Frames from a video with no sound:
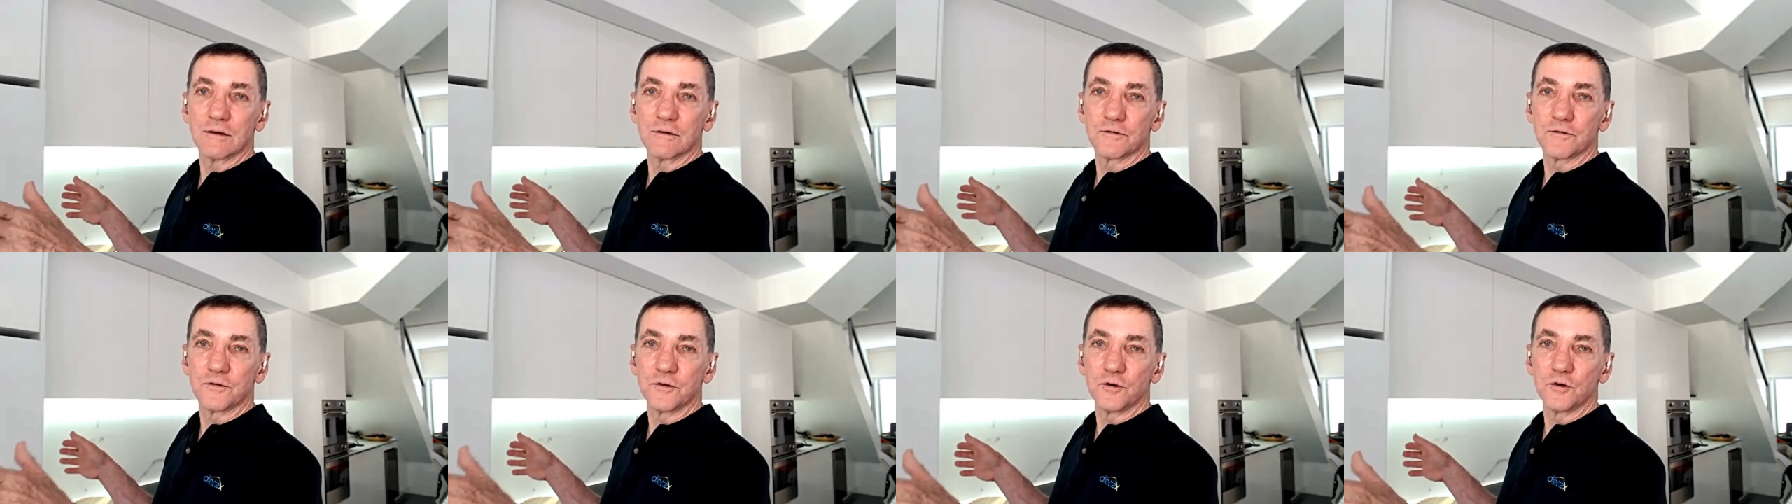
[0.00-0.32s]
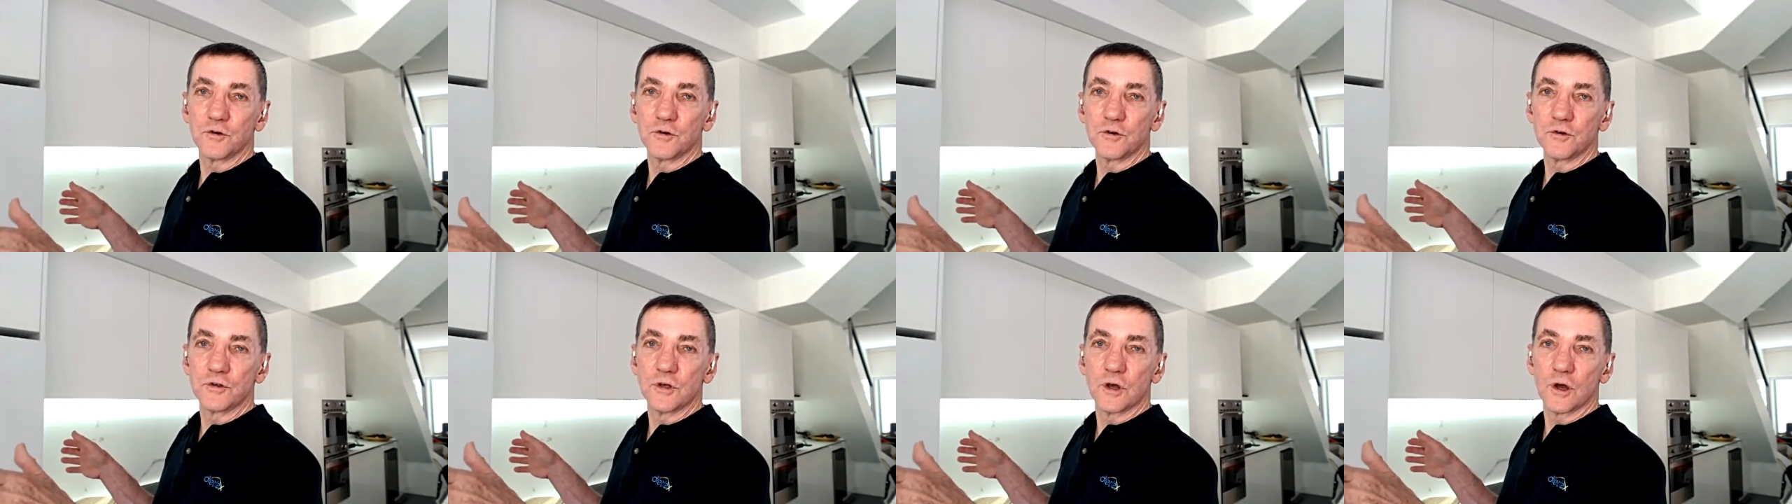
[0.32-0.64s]

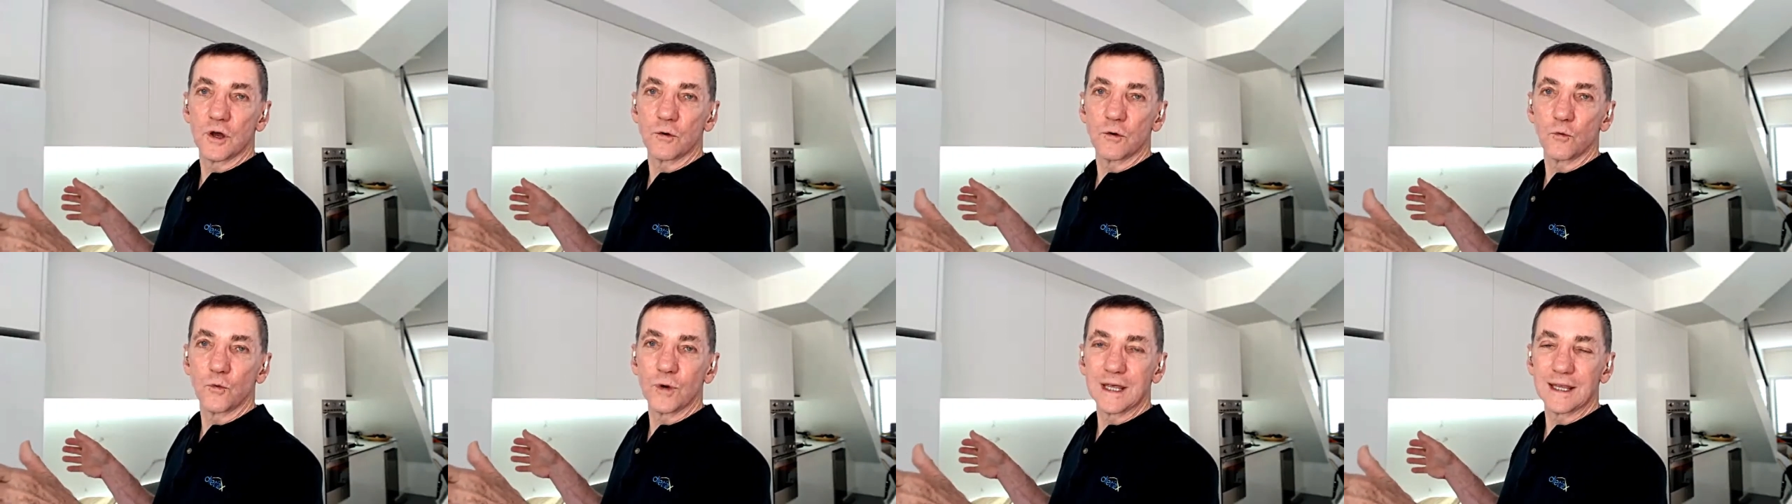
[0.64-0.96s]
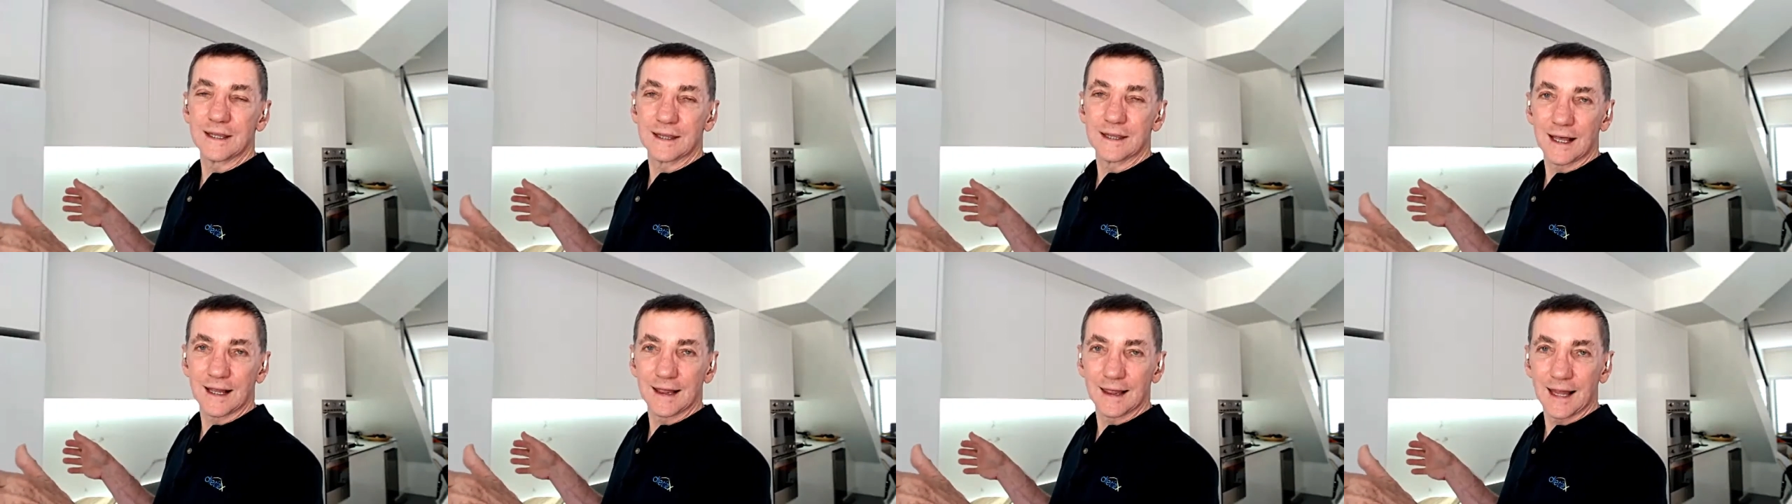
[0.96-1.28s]
food with
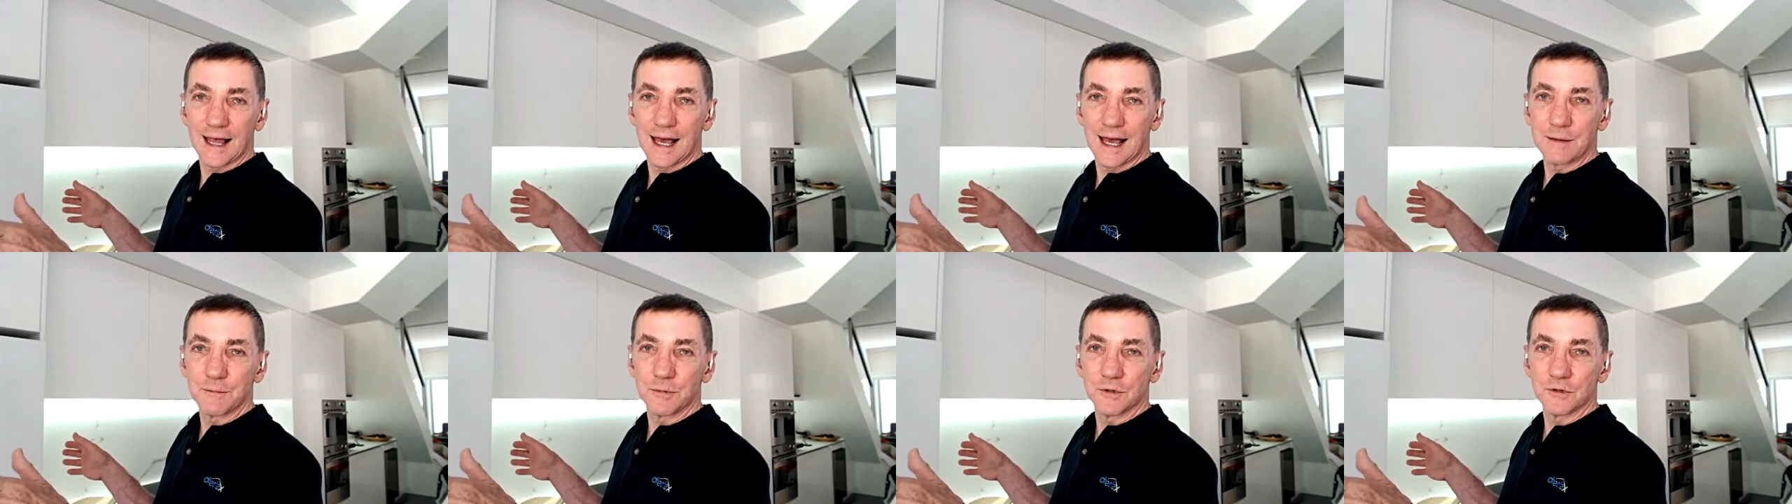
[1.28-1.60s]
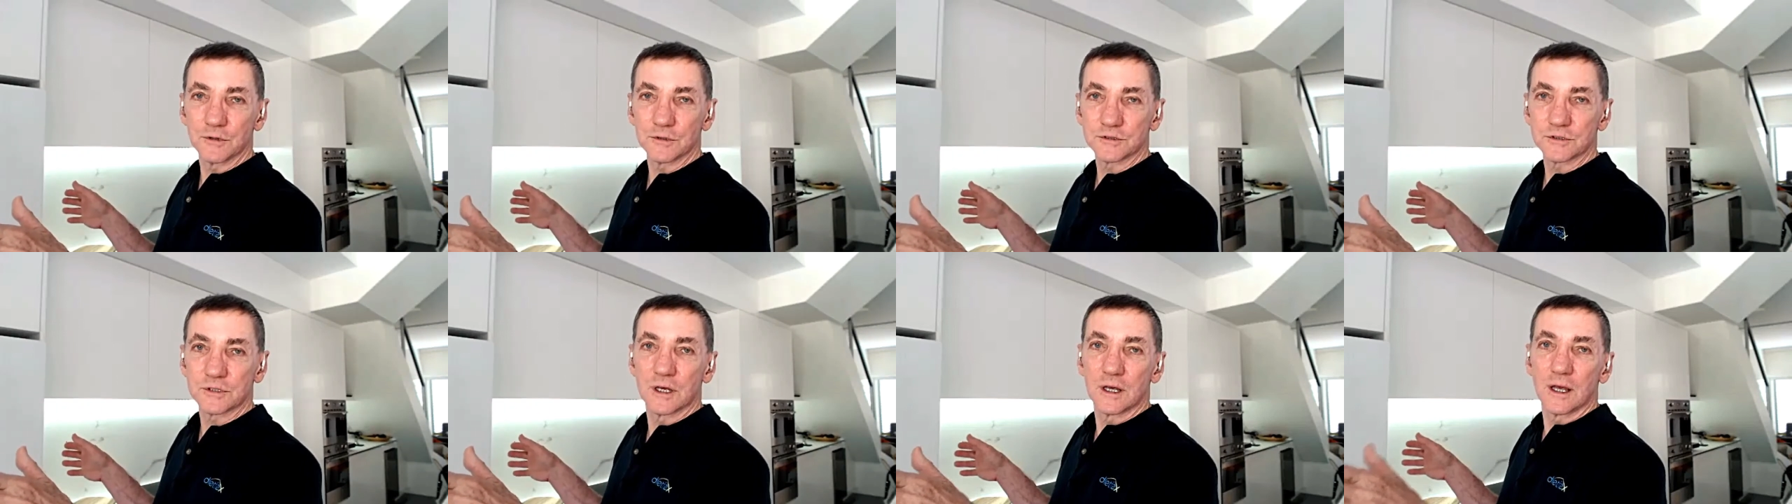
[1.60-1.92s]

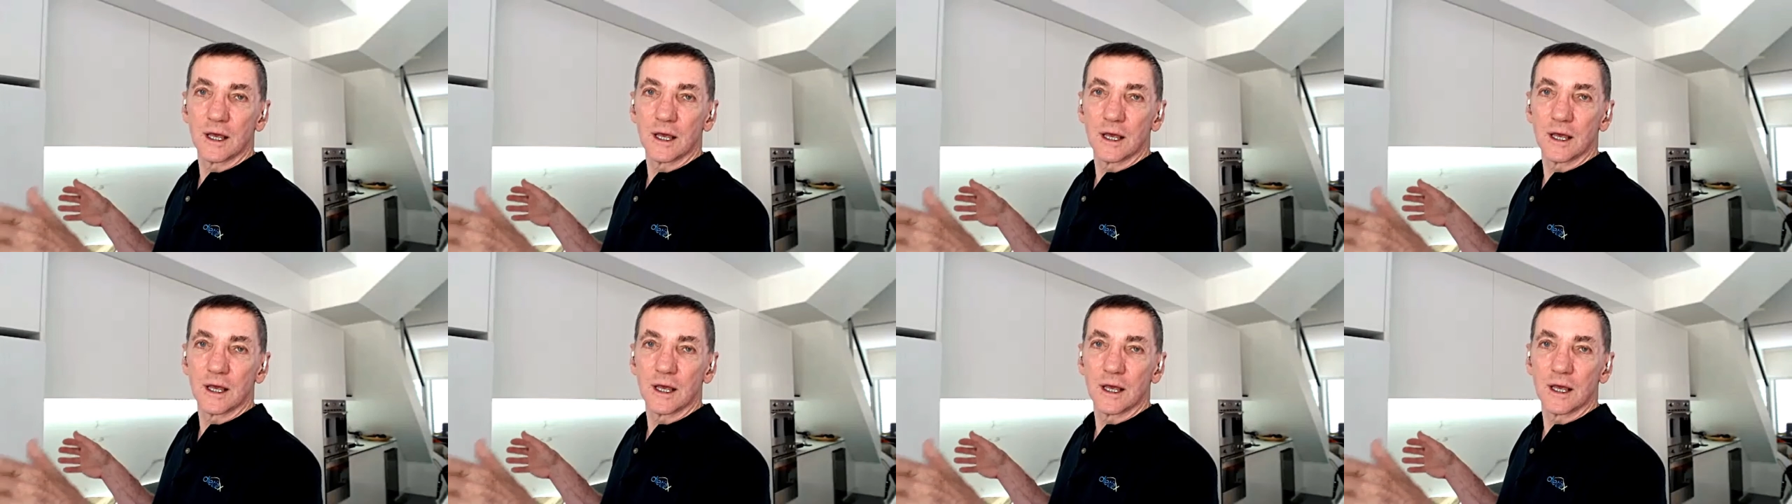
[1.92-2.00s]
labels.